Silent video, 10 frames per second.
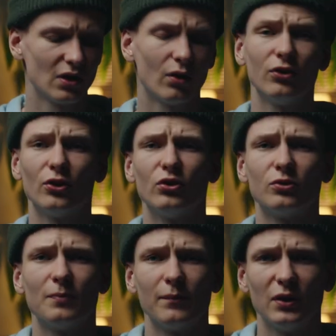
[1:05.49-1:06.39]
Now, although
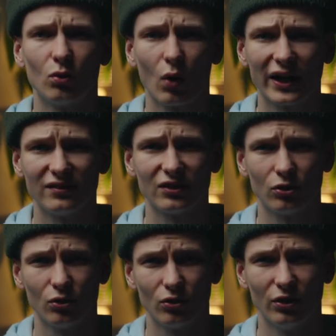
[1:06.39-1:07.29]
this might be quite
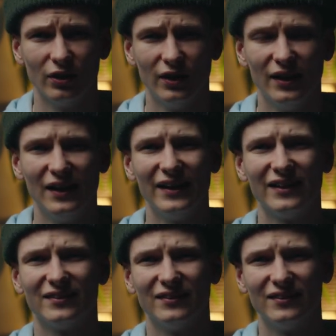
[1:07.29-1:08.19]
secure,
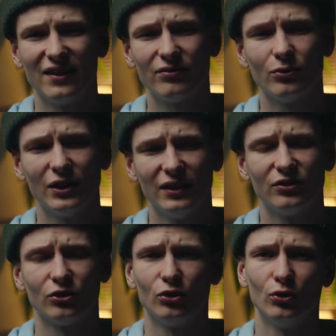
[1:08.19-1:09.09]
it's never really
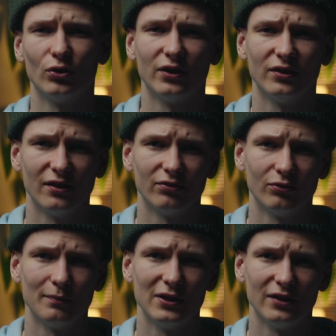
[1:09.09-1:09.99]
secure enough
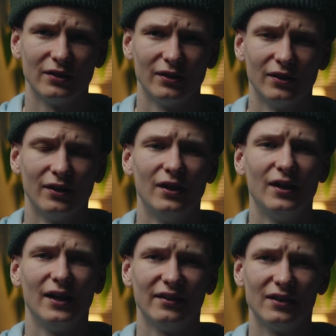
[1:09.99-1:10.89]
for me.
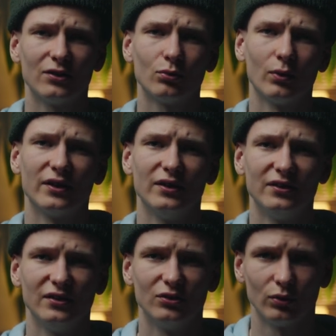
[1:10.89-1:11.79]
And that's where the
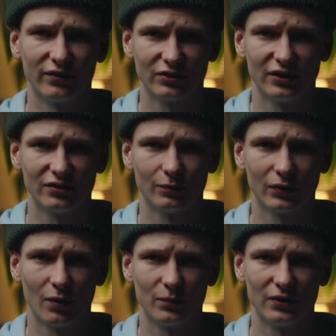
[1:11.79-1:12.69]
Nisi Swift system
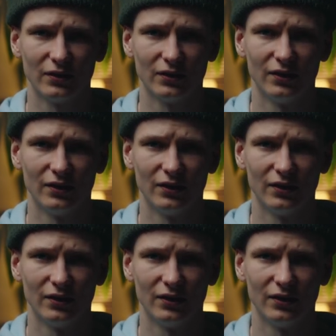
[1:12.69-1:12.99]
comes in.